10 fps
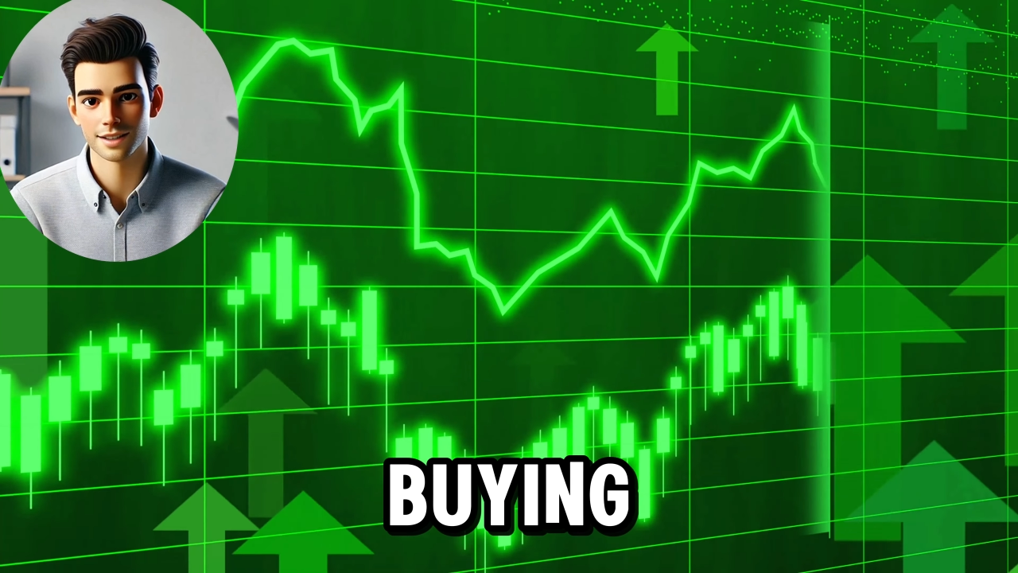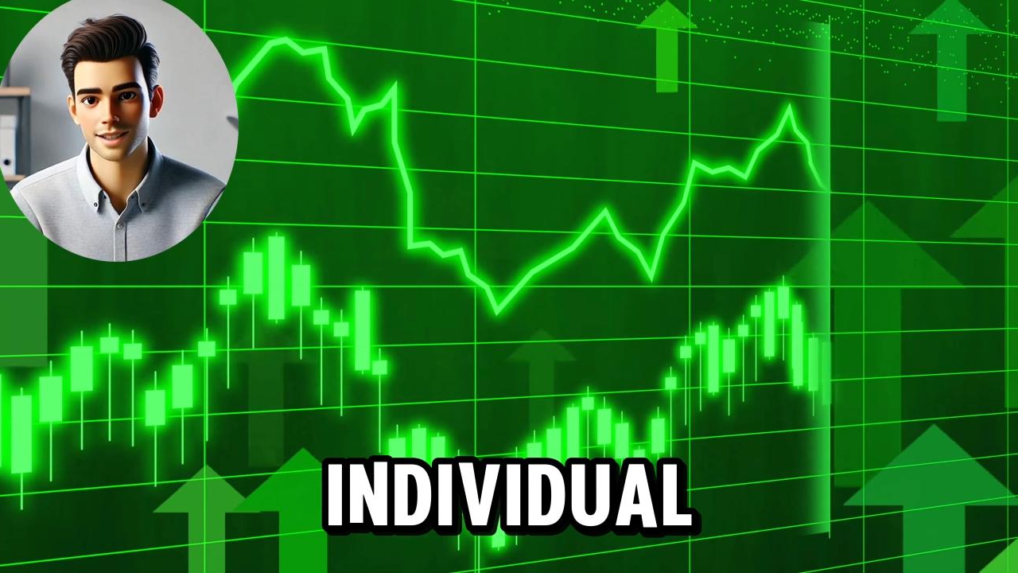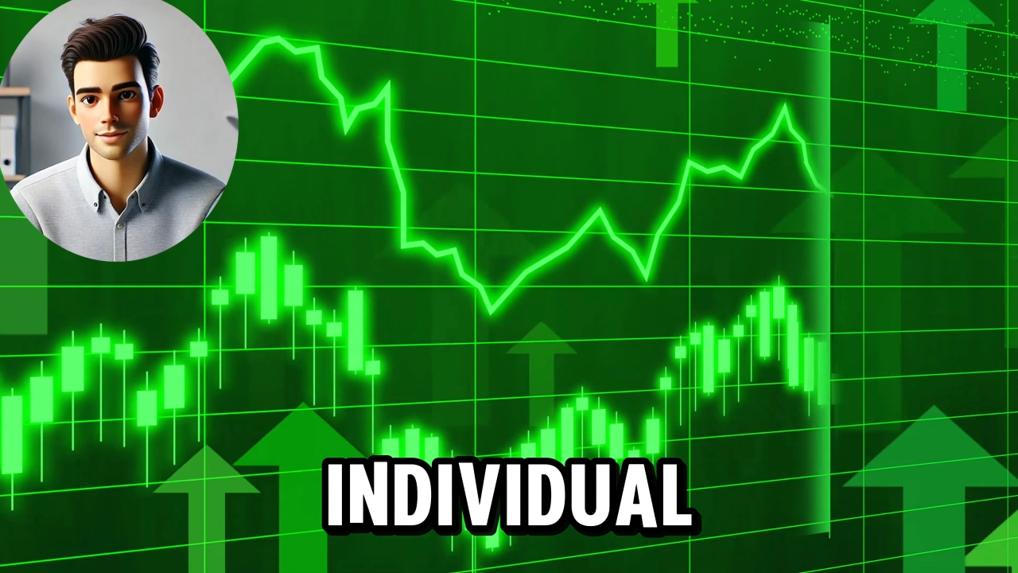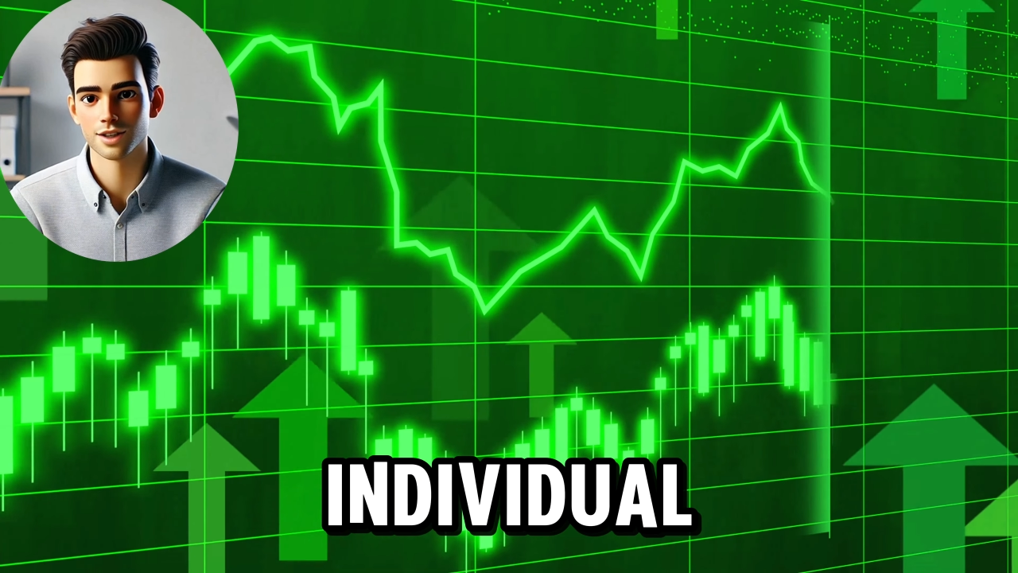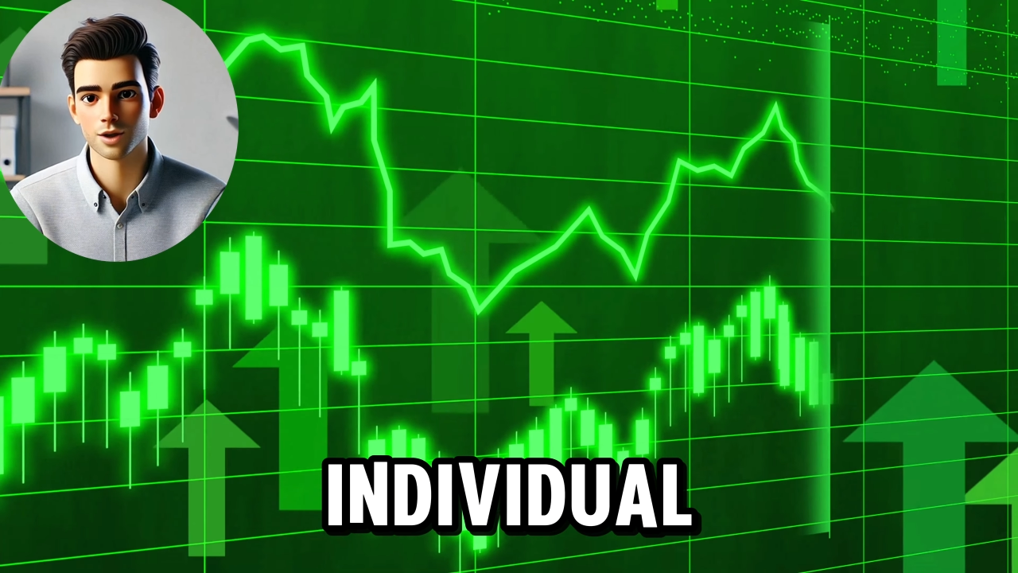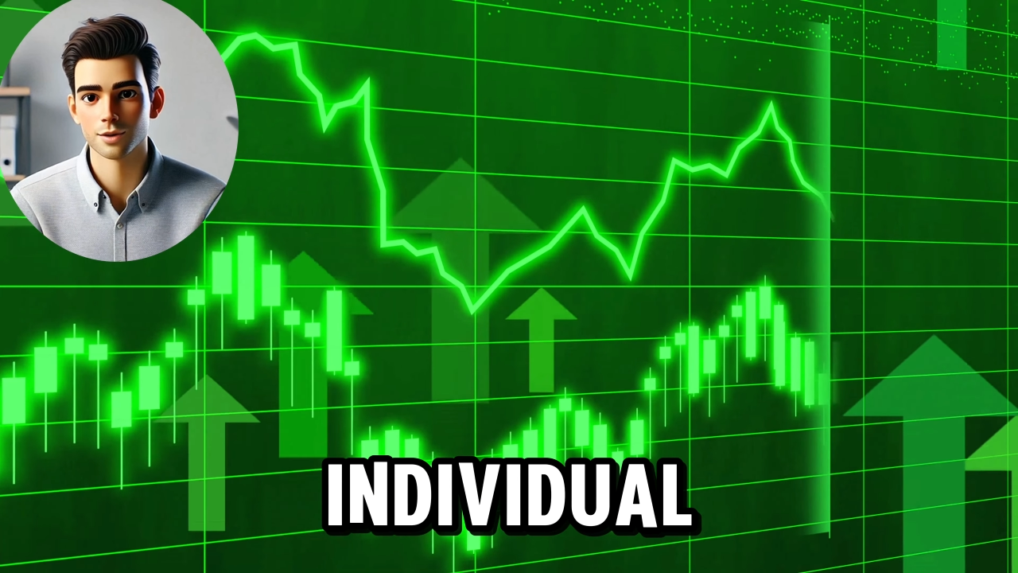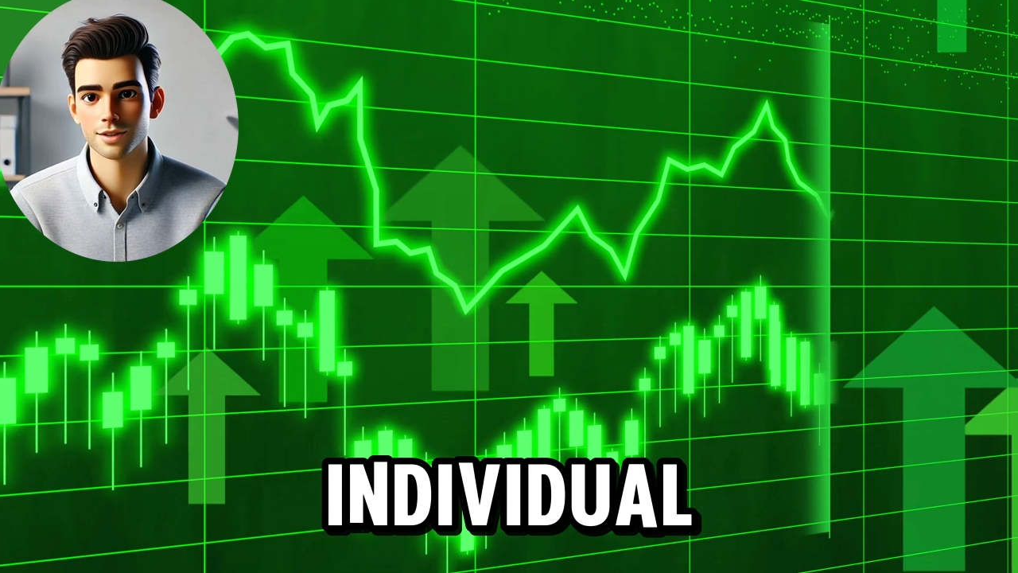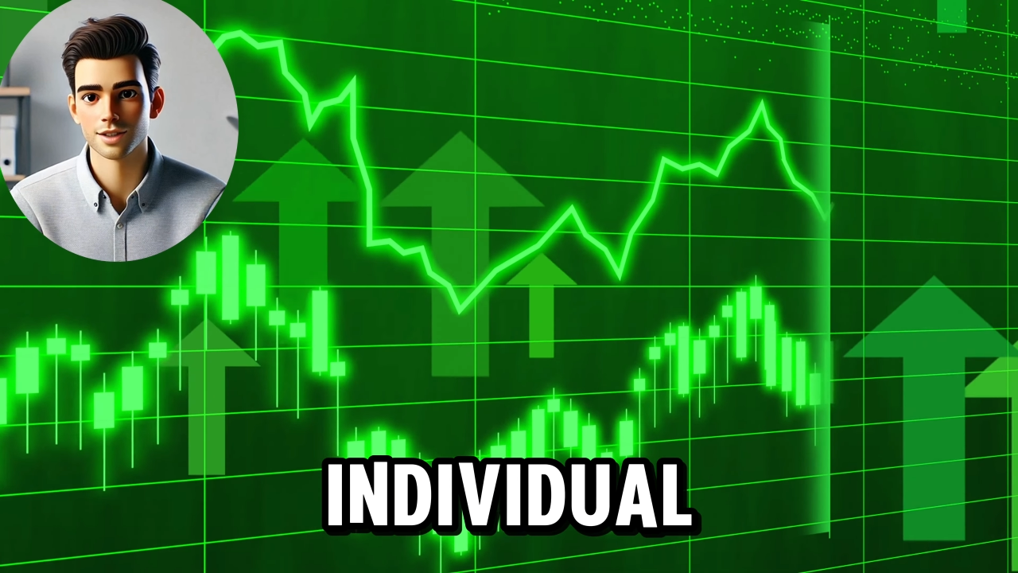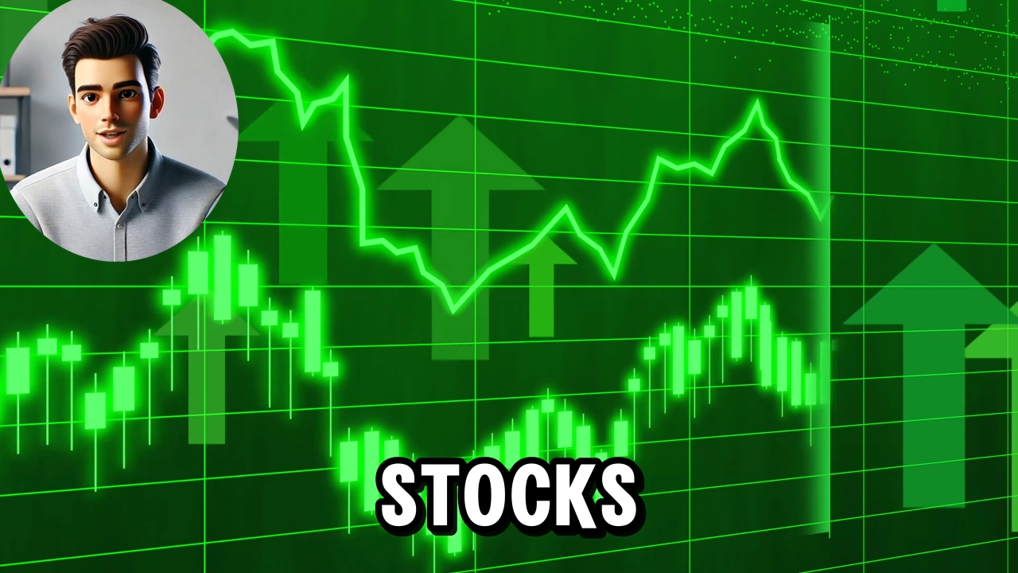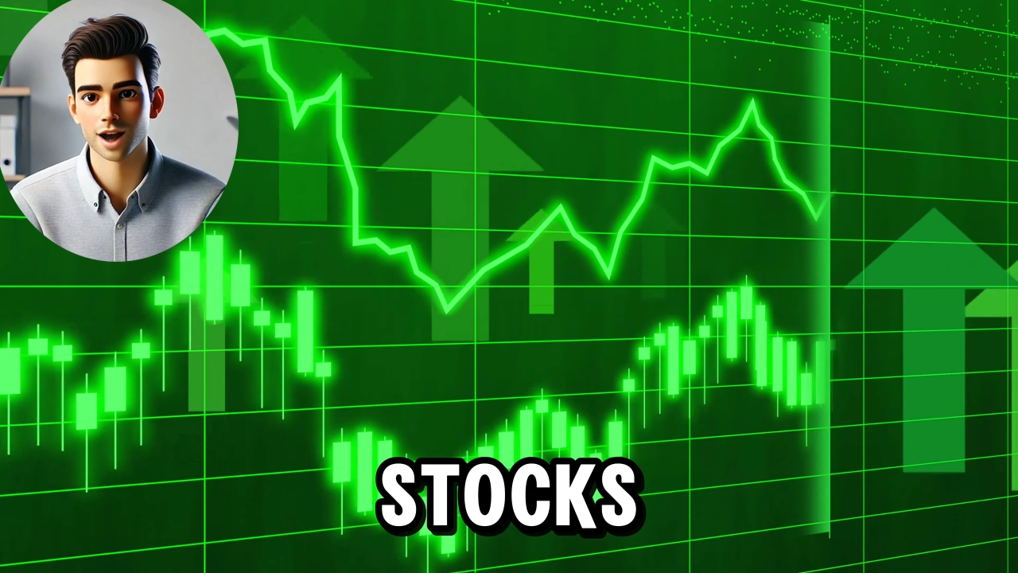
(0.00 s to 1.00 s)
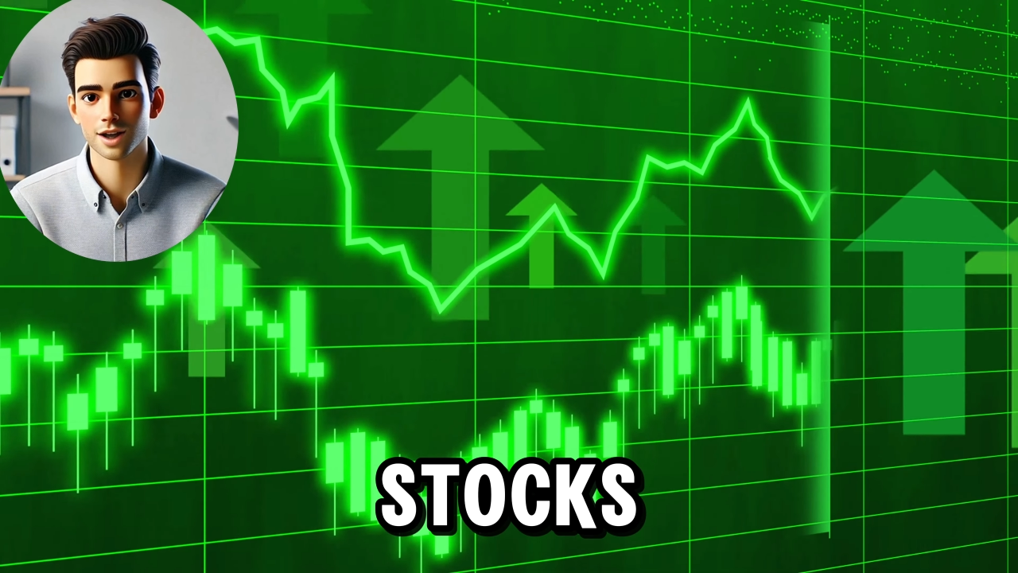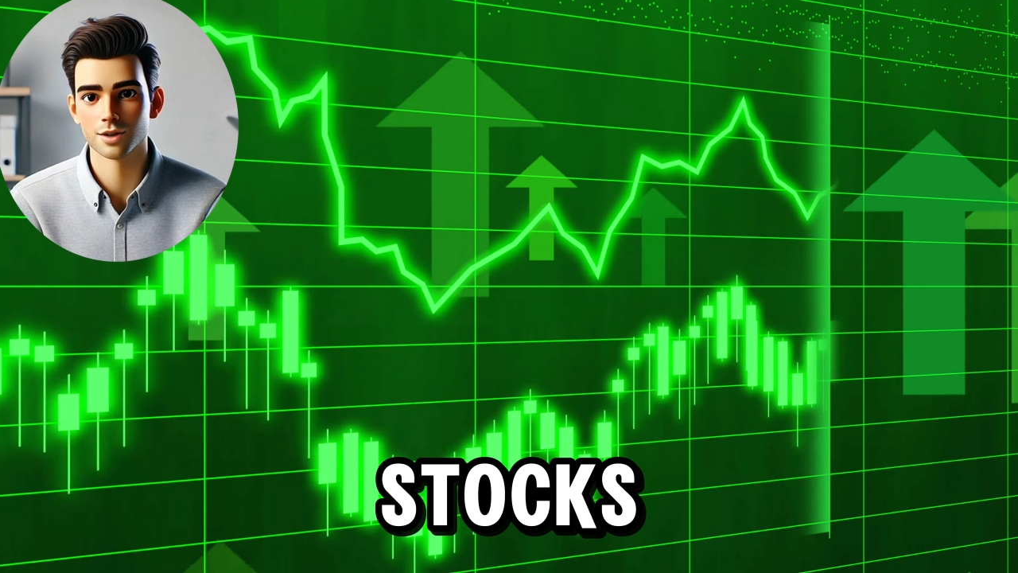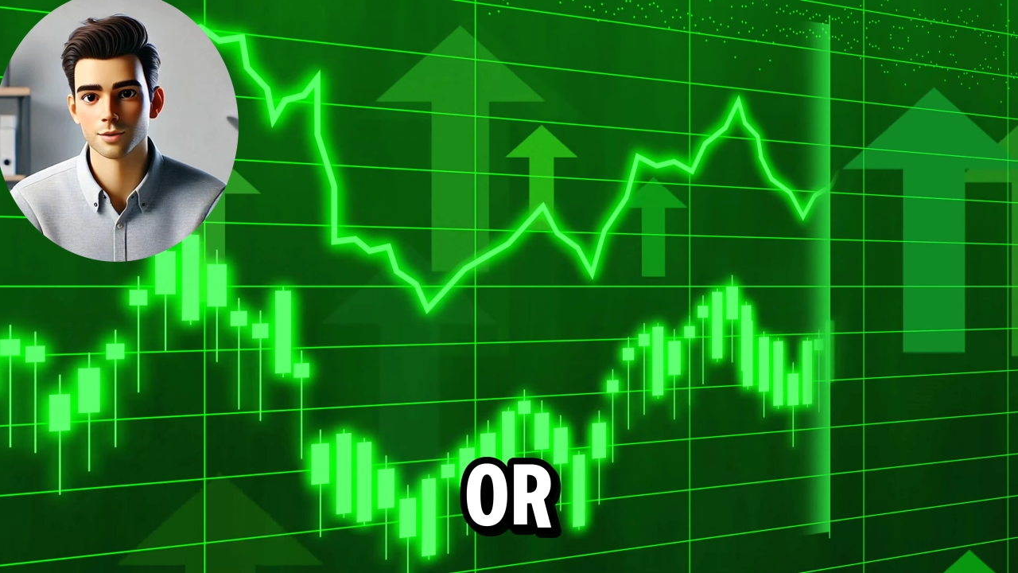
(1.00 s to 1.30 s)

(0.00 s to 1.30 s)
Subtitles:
individual stocks